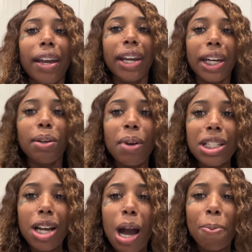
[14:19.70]

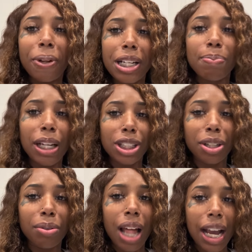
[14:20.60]
Anyways, y'all, please make sure
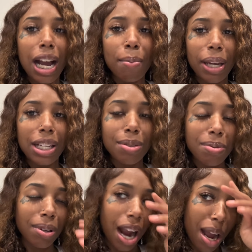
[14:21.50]
you like, comment, and
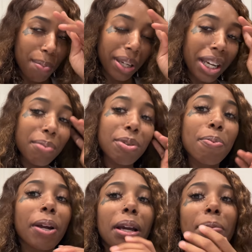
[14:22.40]
subscribe. Kim, you
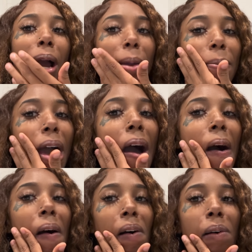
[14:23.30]
put it in my
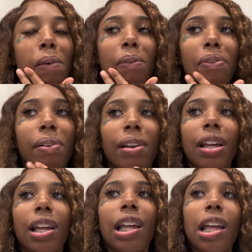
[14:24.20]
mouth. That's
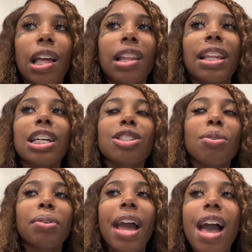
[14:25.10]
cute, right? That's so
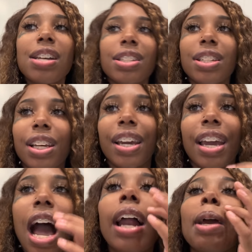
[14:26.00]

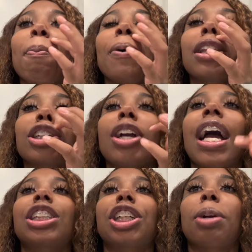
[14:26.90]
nasty. I didn't put the oh.
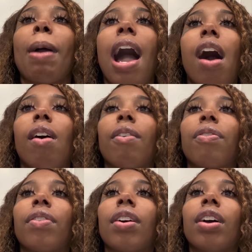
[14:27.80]
trash in your mouth. Ramir,
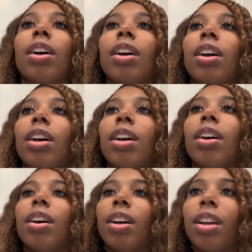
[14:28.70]
I have trash on
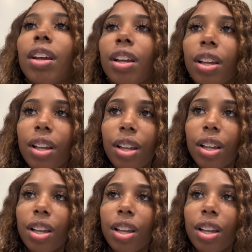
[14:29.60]
my face.